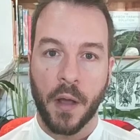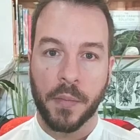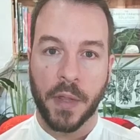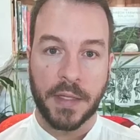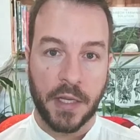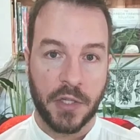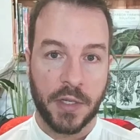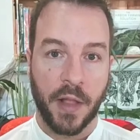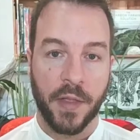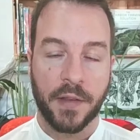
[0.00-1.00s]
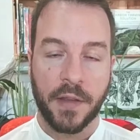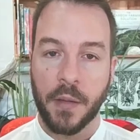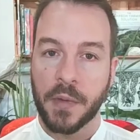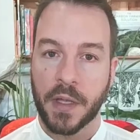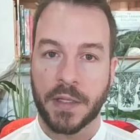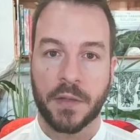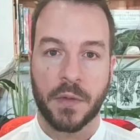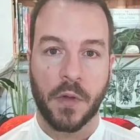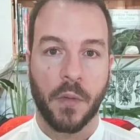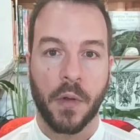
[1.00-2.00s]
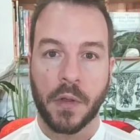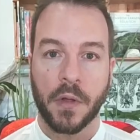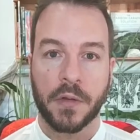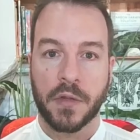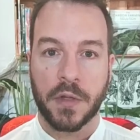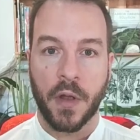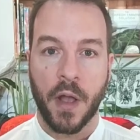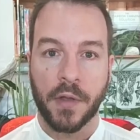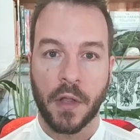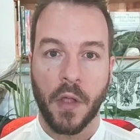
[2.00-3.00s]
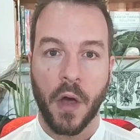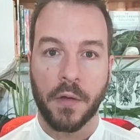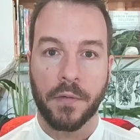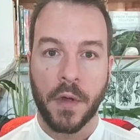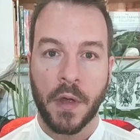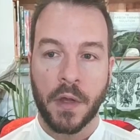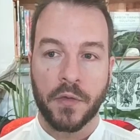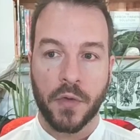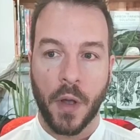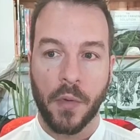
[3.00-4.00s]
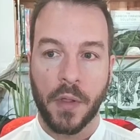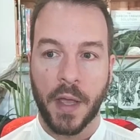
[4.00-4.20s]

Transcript: plantation at that time, because as we know, monocultures are having a lot of trouble.